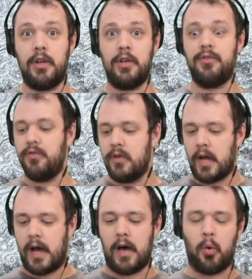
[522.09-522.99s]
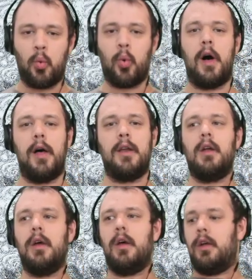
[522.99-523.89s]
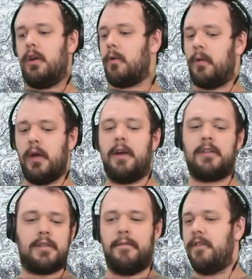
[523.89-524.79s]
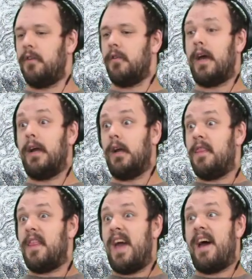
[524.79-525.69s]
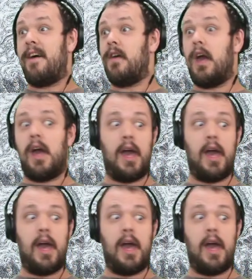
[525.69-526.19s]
You do not want your players to feel like they have